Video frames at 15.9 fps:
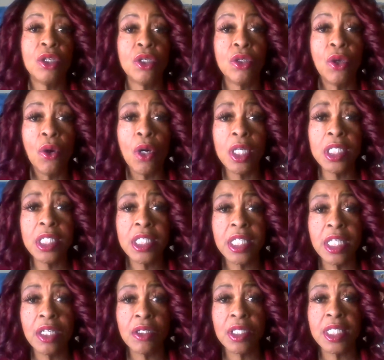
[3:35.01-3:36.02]
your
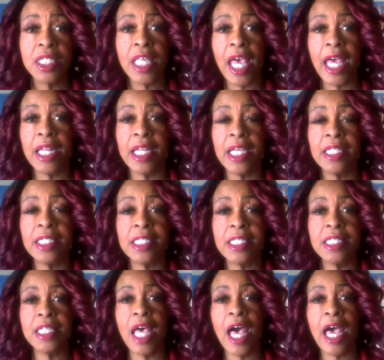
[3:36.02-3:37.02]
skill set and
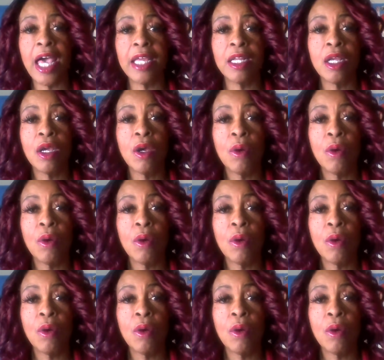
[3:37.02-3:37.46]
decide